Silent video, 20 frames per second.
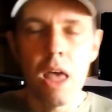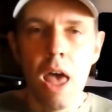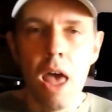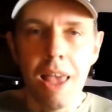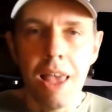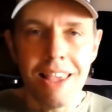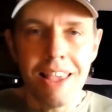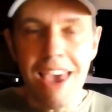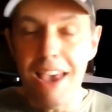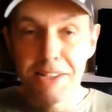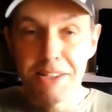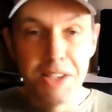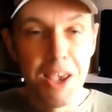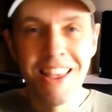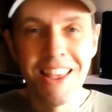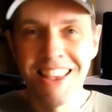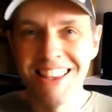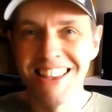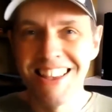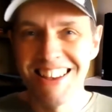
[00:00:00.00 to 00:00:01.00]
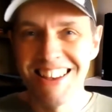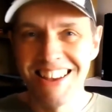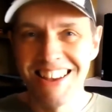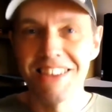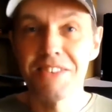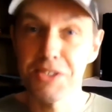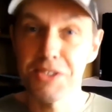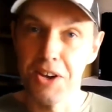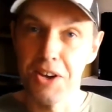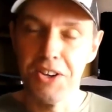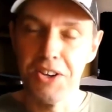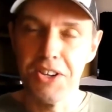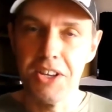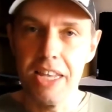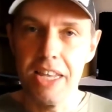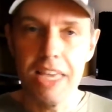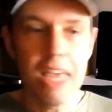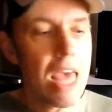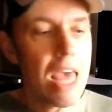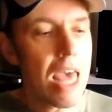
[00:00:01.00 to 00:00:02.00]
Yes, started
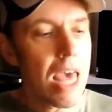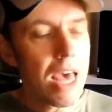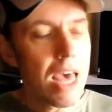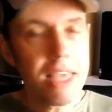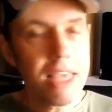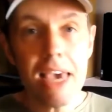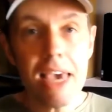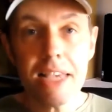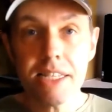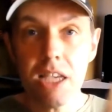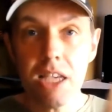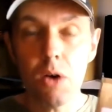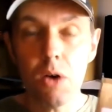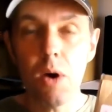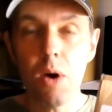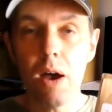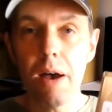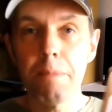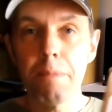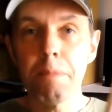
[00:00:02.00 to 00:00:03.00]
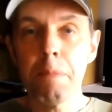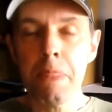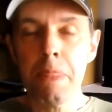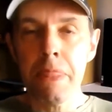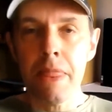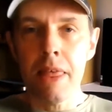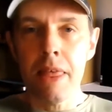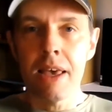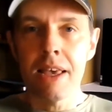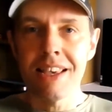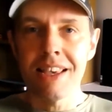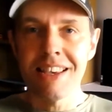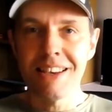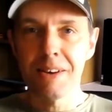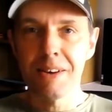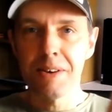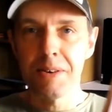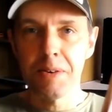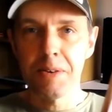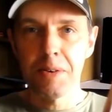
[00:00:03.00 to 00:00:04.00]
early. Yeah. So,
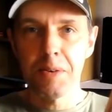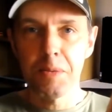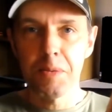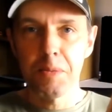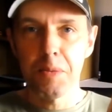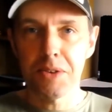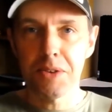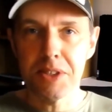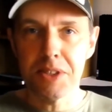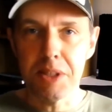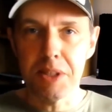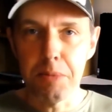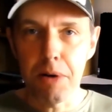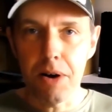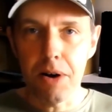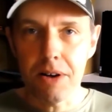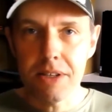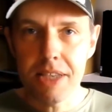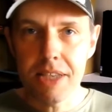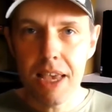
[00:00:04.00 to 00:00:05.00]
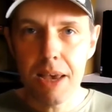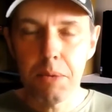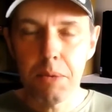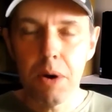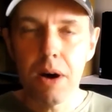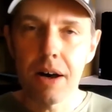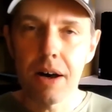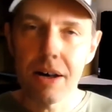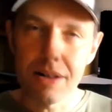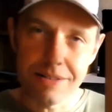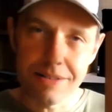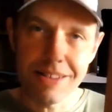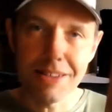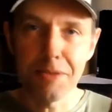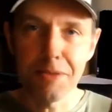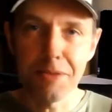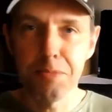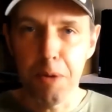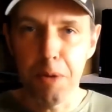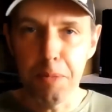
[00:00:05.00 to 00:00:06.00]
what's in the box? Yeah. Well, you
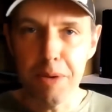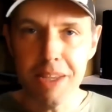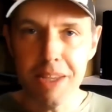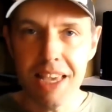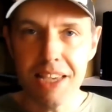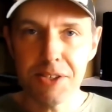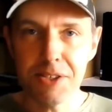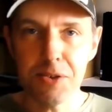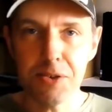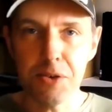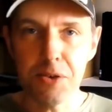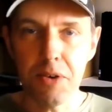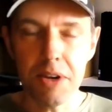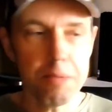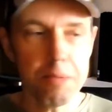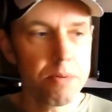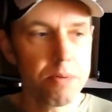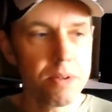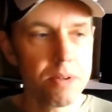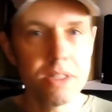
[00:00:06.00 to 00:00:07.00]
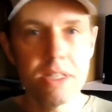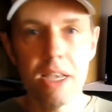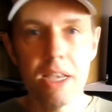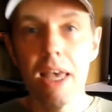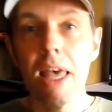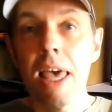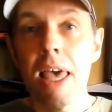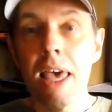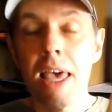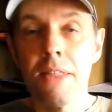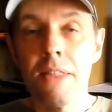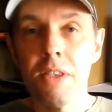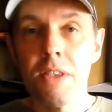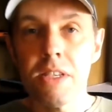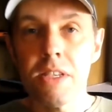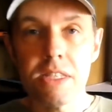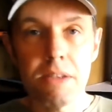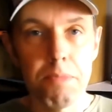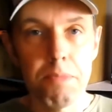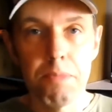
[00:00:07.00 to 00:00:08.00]
probably guessed already, but this
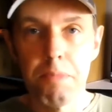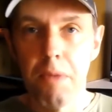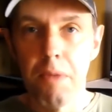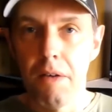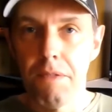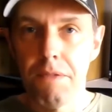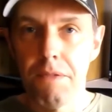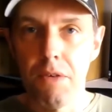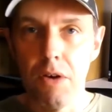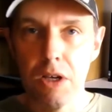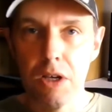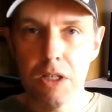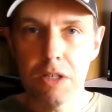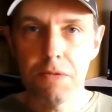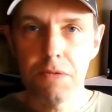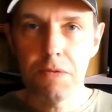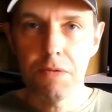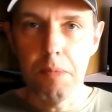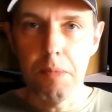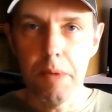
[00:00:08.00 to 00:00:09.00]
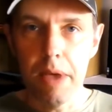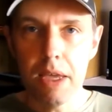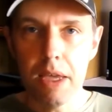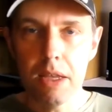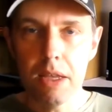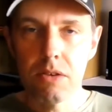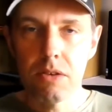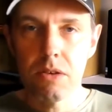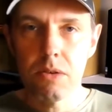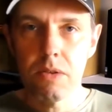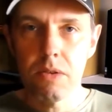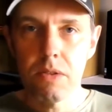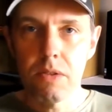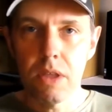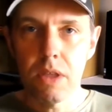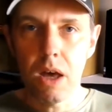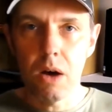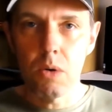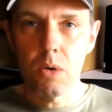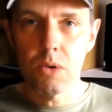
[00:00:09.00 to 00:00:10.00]
is a first for me, doing
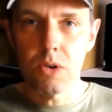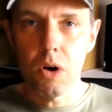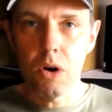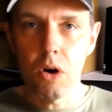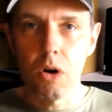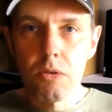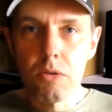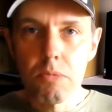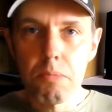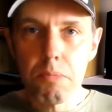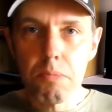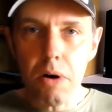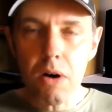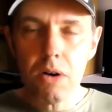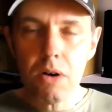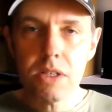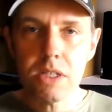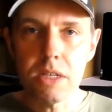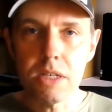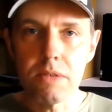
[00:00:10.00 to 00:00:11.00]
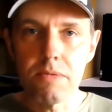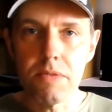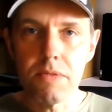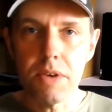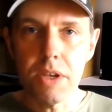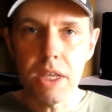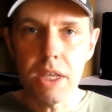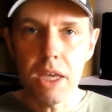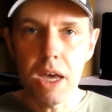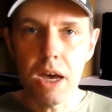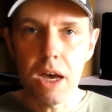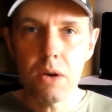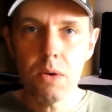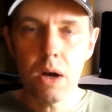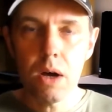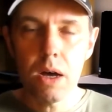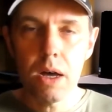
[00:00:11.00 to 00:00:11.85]
the old unboxing video.